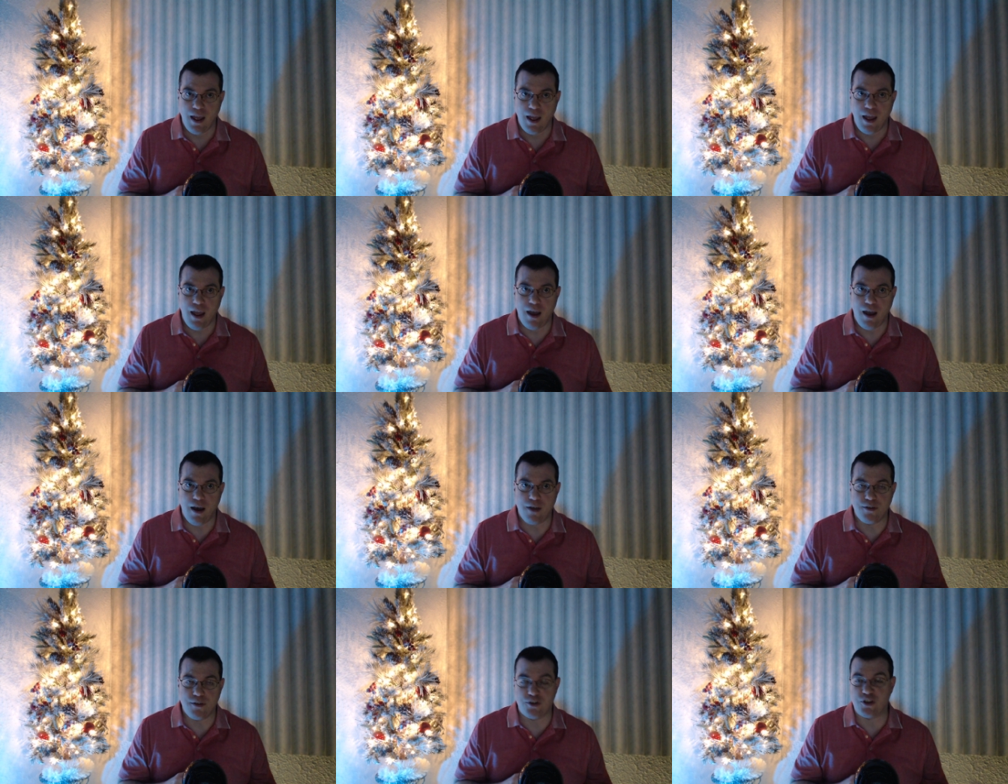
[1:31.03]

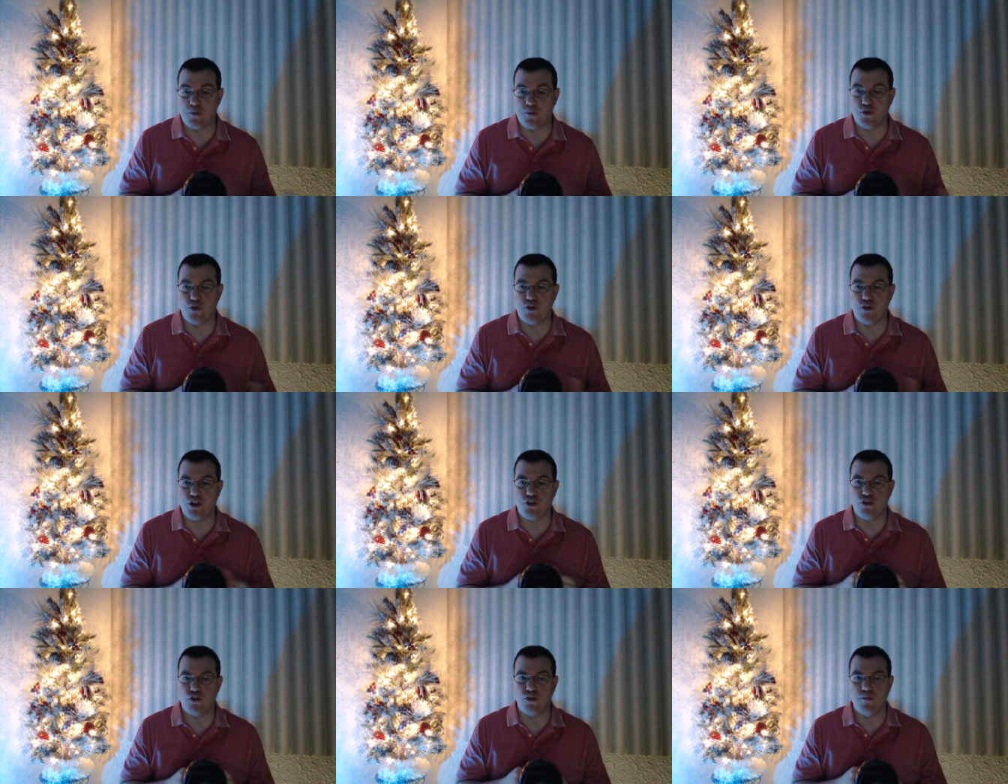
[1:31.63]
There's some
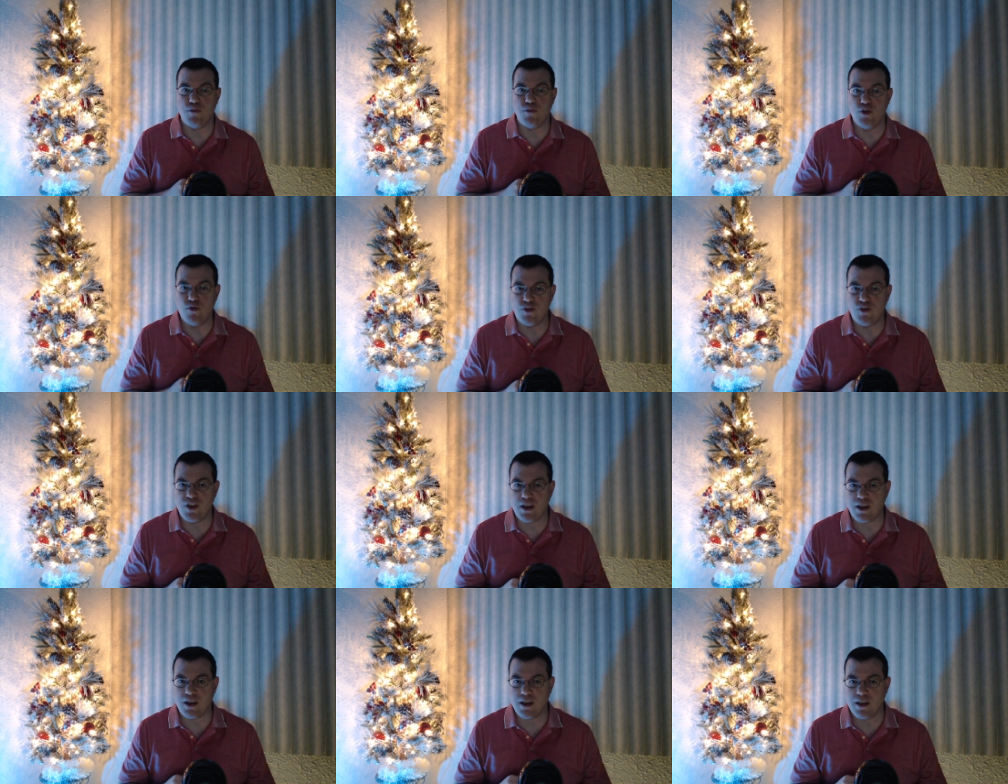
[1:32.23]
traditional
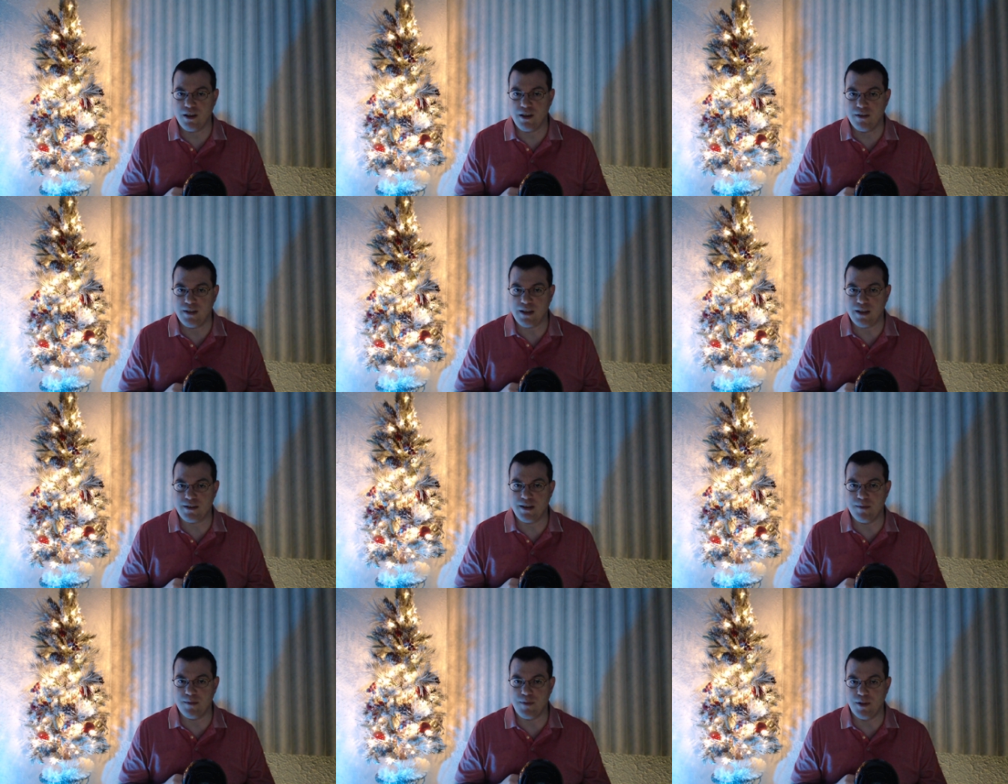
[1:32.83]
music
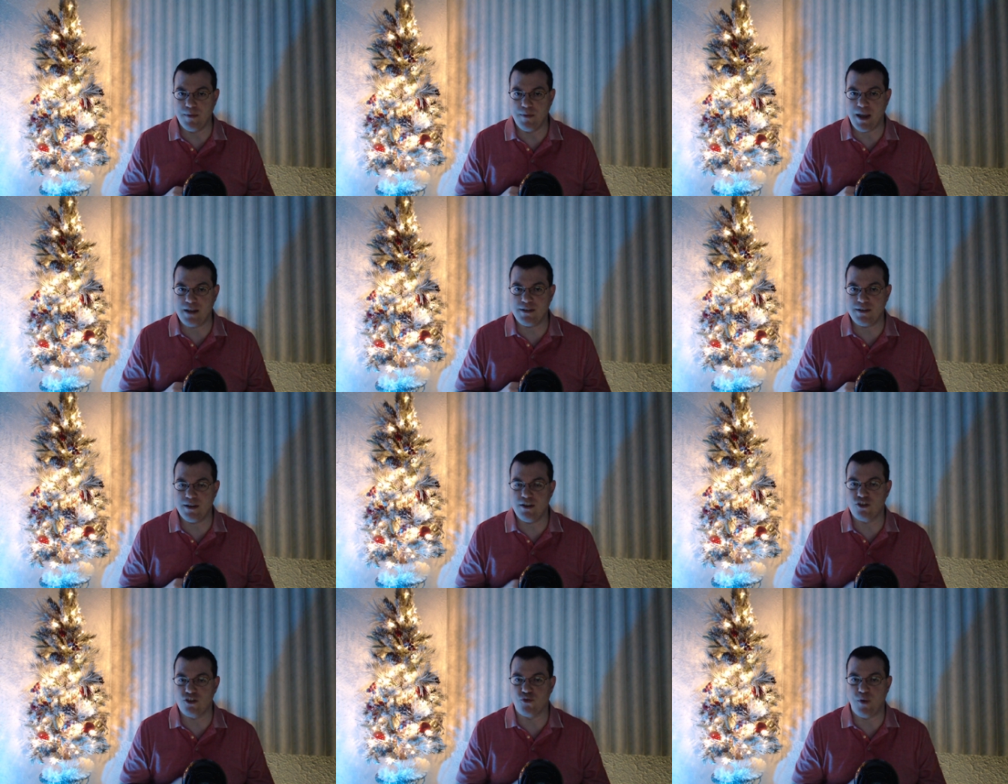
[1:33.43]
that's
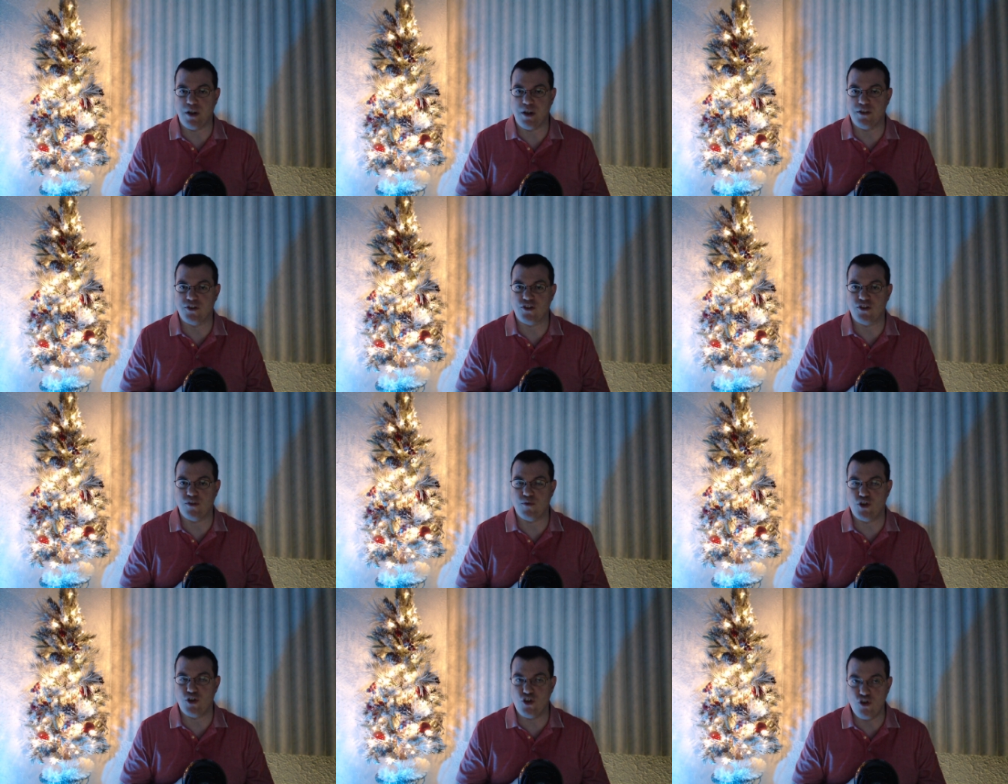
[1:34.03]
implemented, as well as
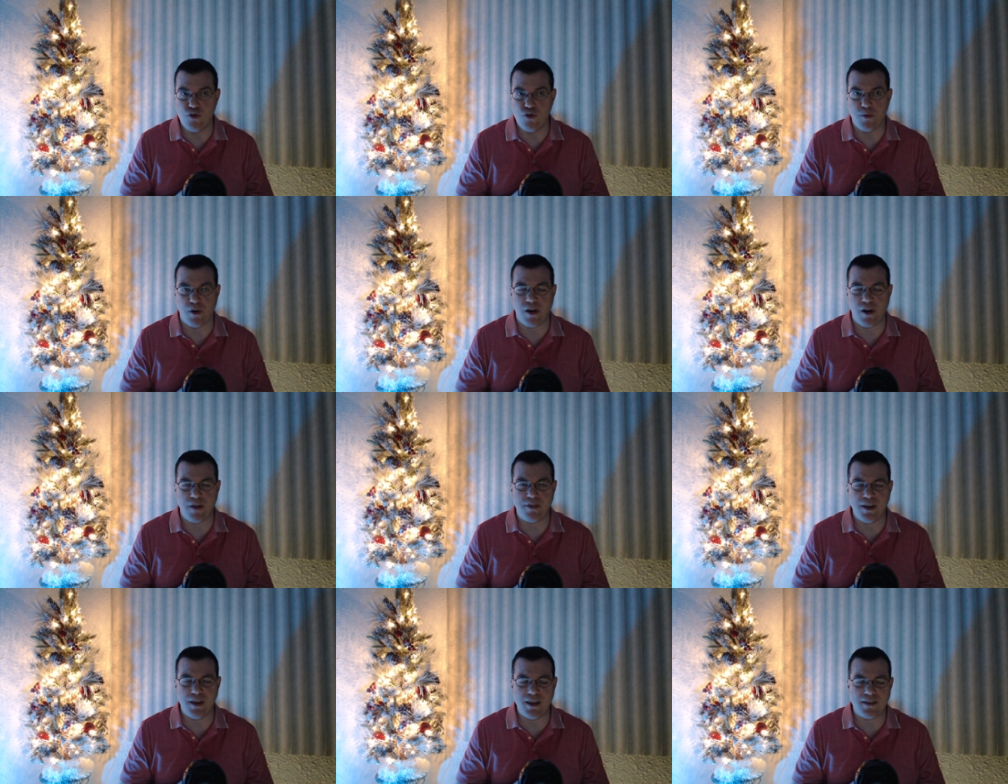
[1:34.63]
some humor.
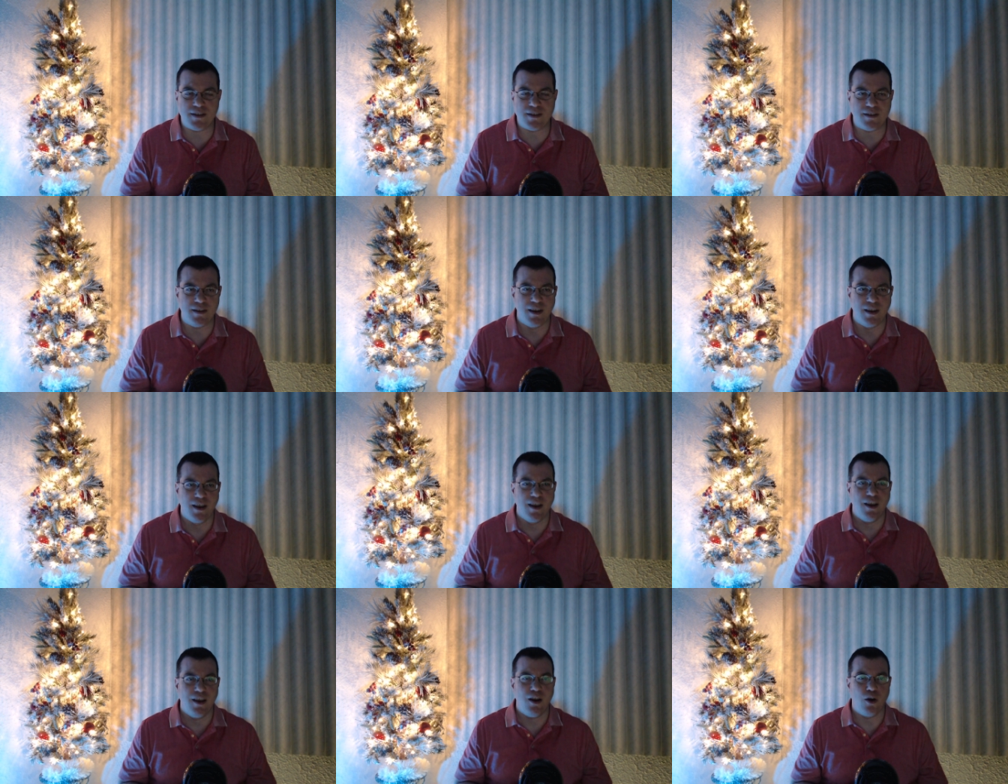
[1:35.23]
I think it's
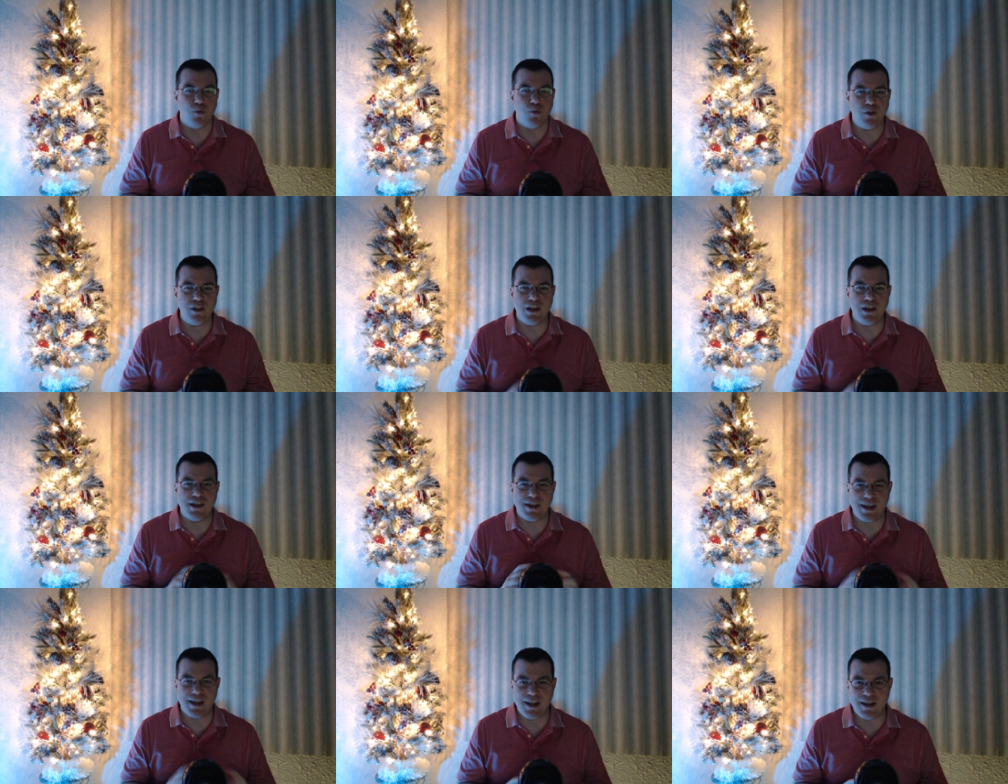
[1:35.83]
a really
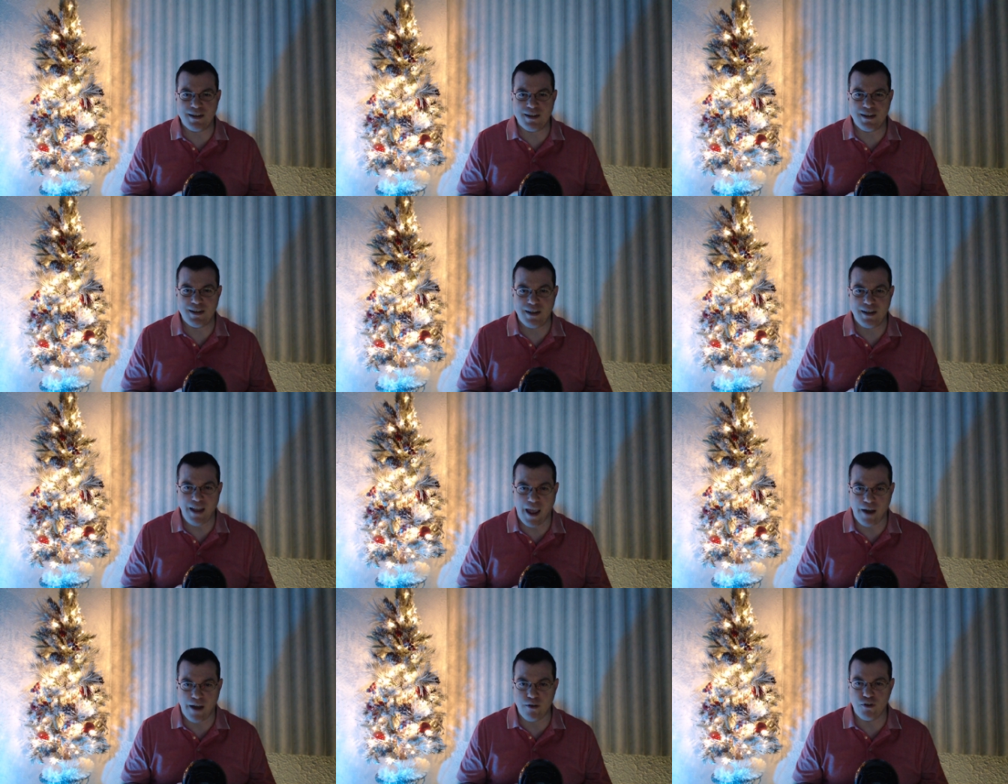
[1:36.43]
neat,
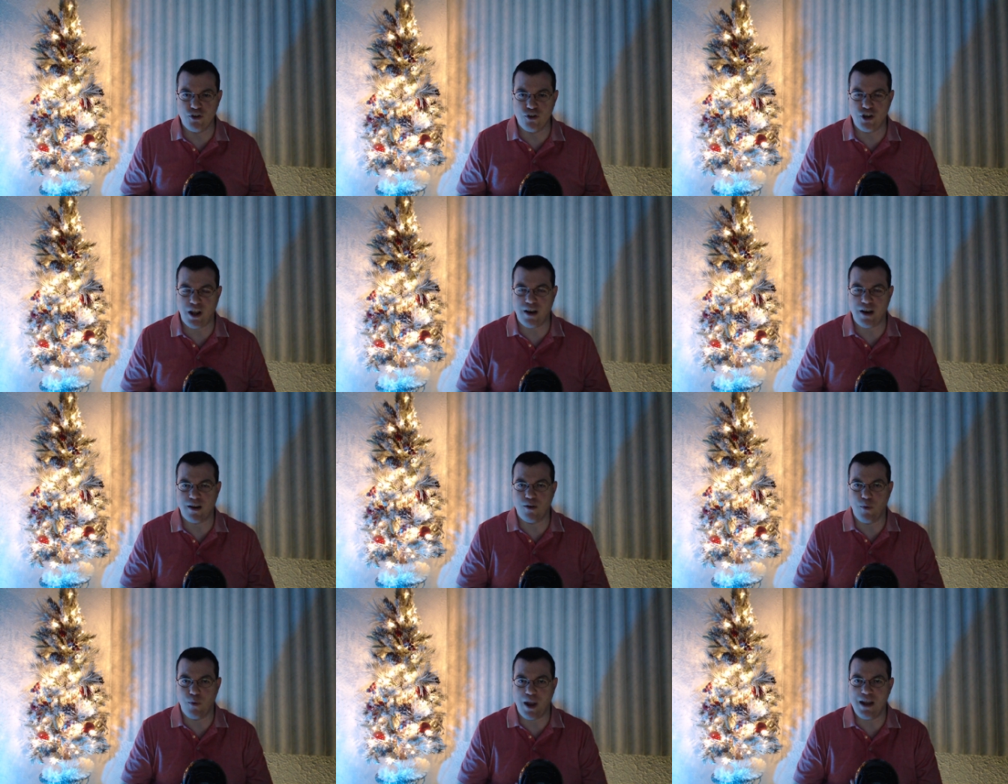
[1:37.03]

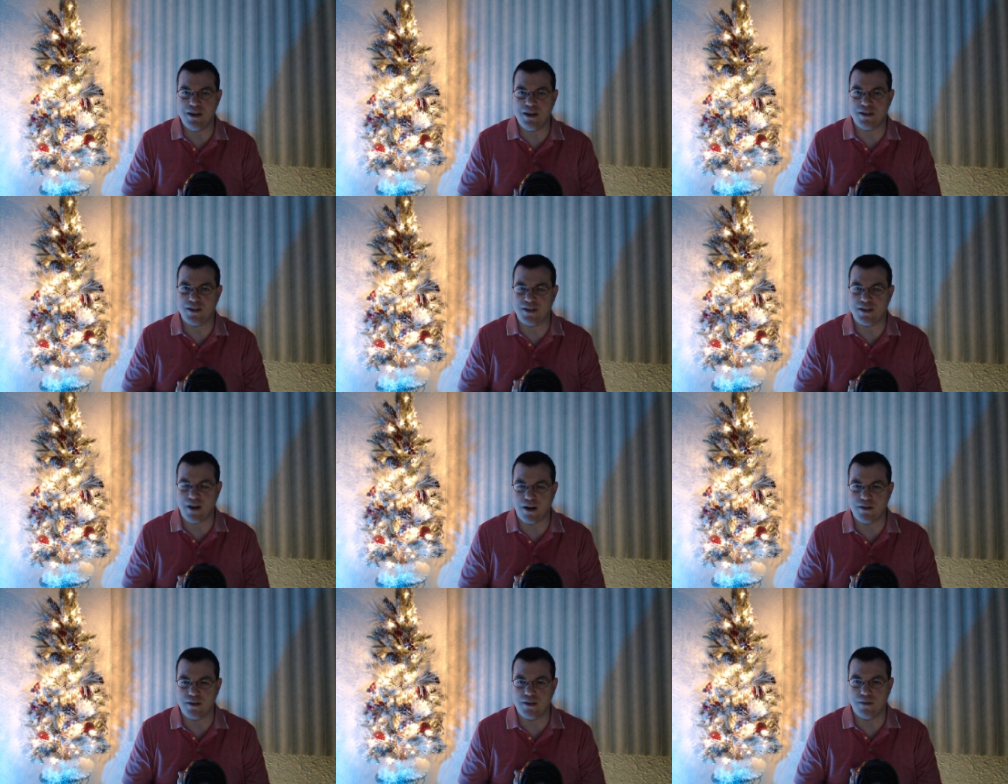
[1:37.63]
energetic way to
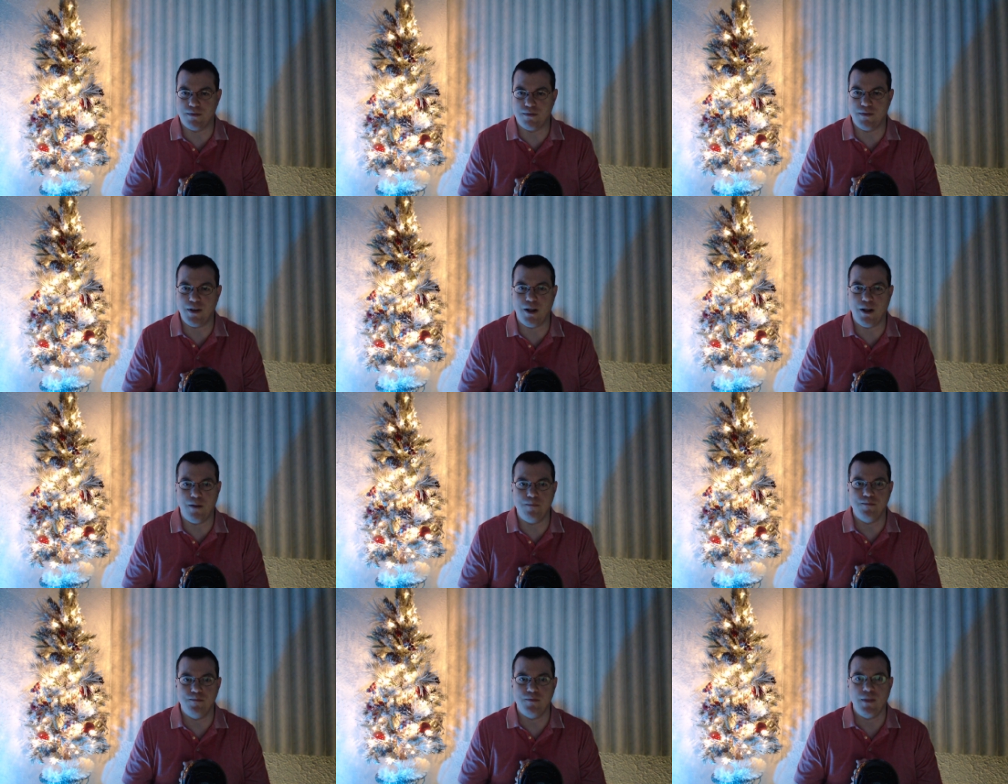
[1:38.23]
start the
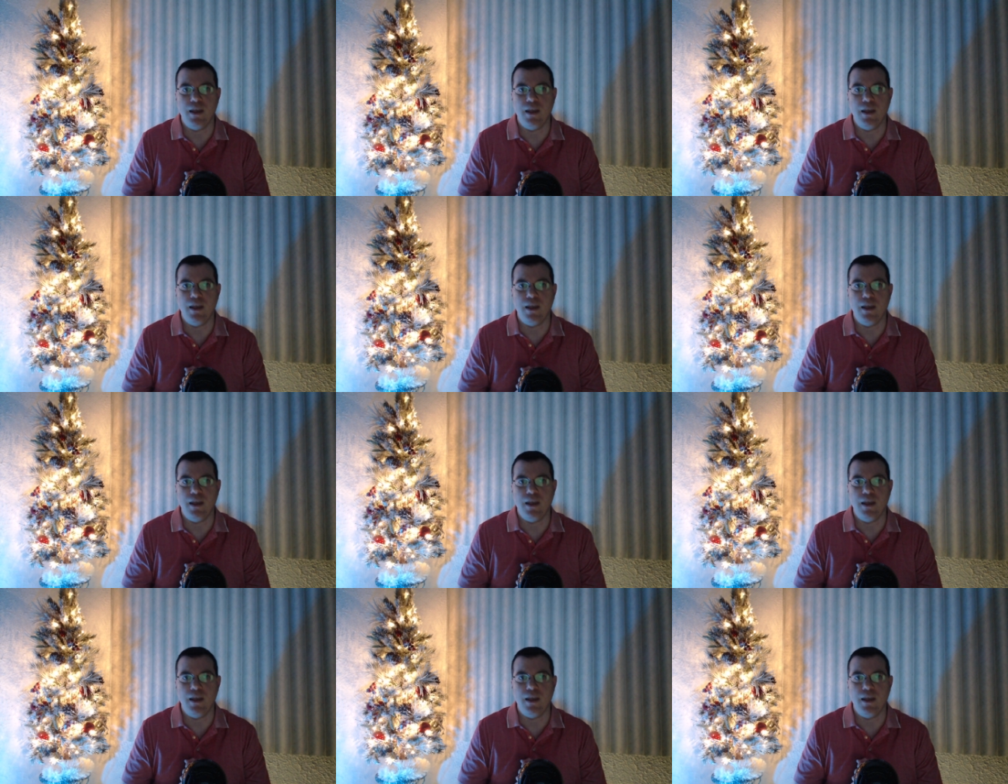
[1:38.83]
film.